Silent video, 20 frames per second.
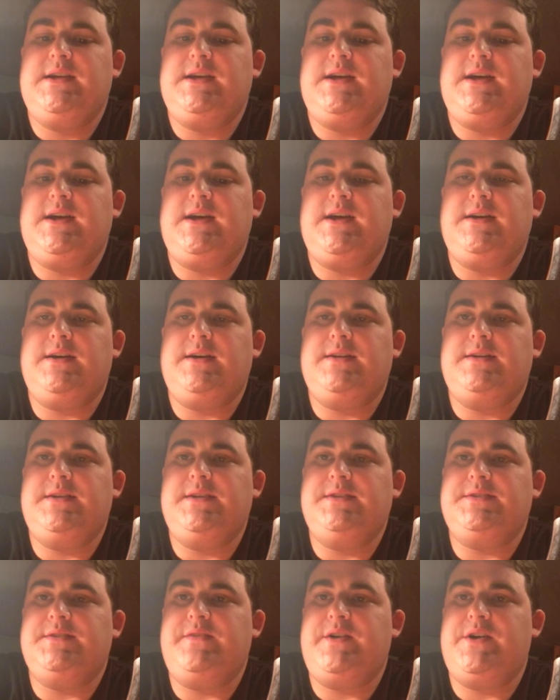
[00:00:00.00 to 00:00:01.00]

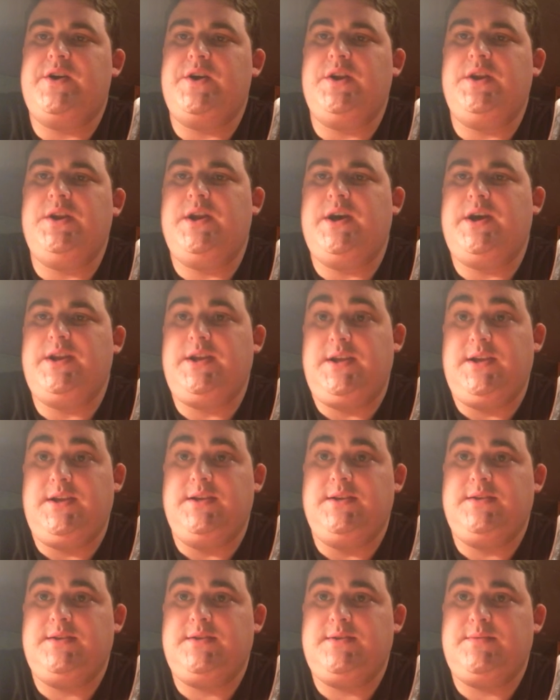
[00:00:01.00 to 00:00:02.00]
It's a very
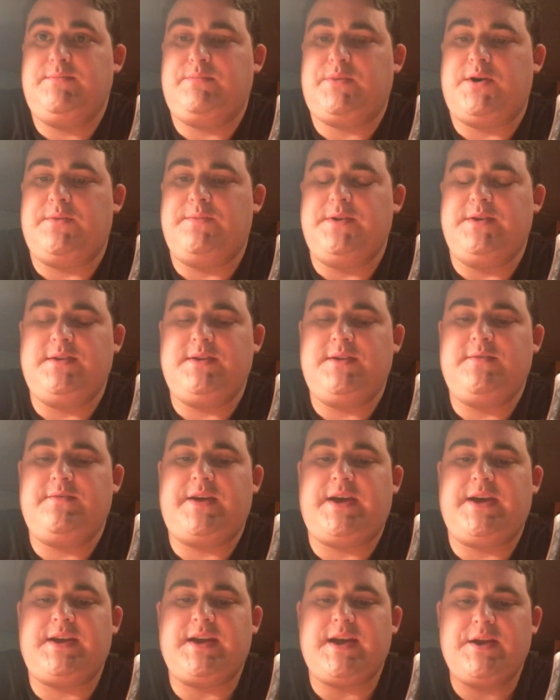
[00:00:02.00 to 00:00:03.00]
nutty bourbon. In
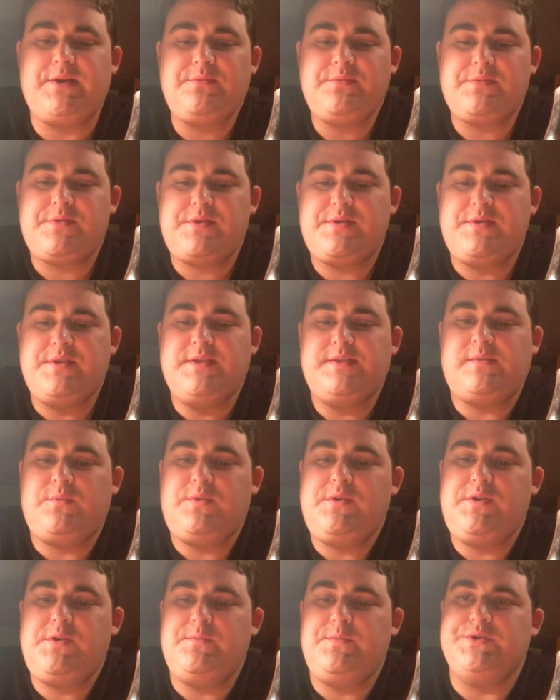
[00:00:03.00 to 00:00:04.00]
fact, it's
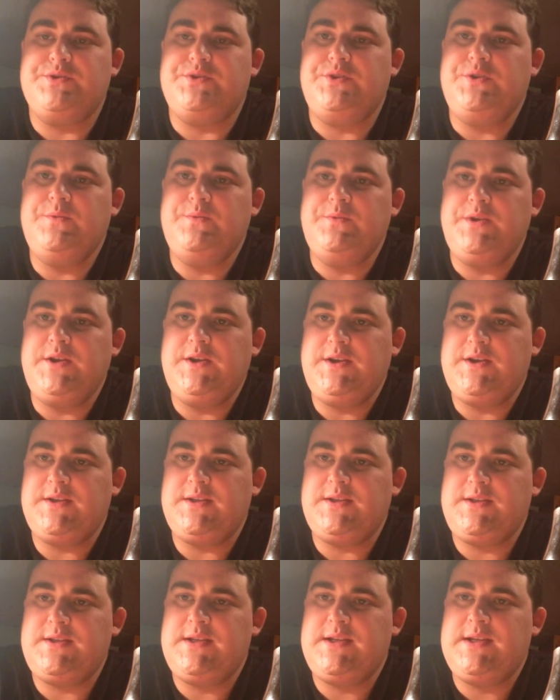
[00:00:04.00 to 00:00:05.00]
one of the most
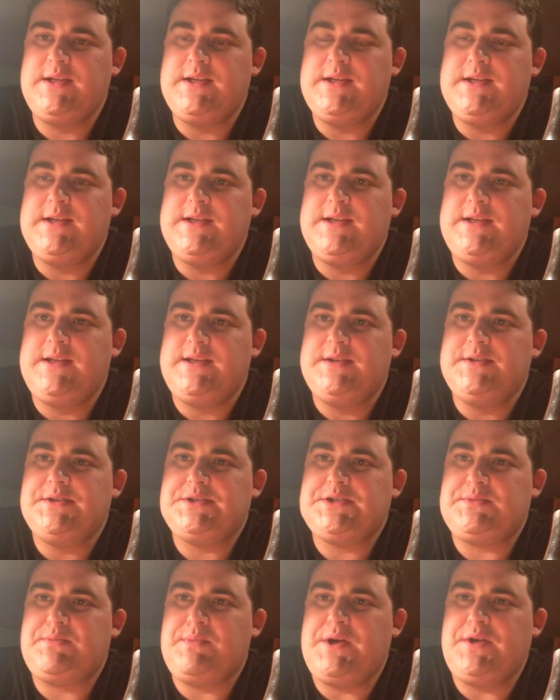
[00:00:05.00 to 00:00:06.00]
unique
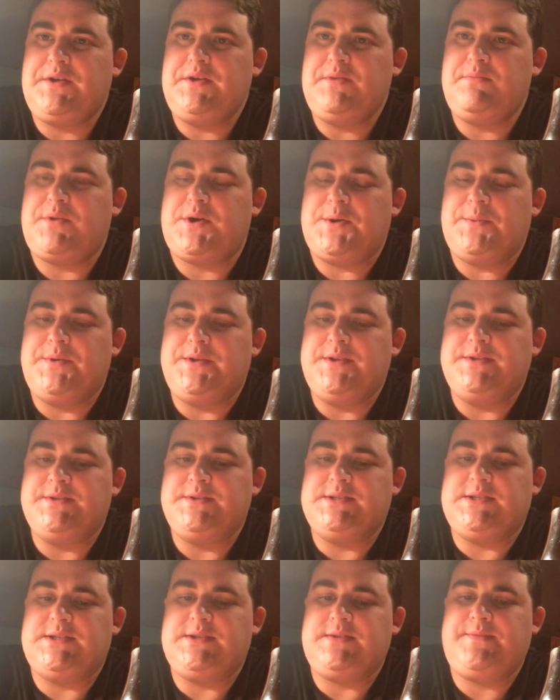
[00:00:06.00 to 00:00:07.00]
smelling
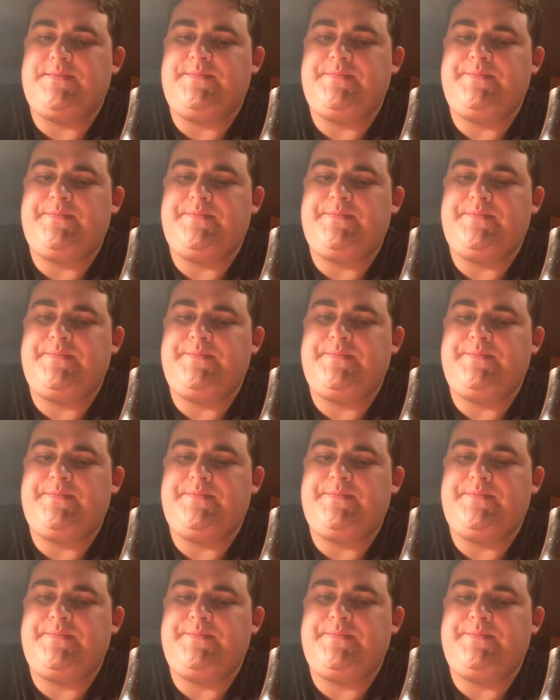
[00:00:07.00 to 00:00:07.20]
bourbons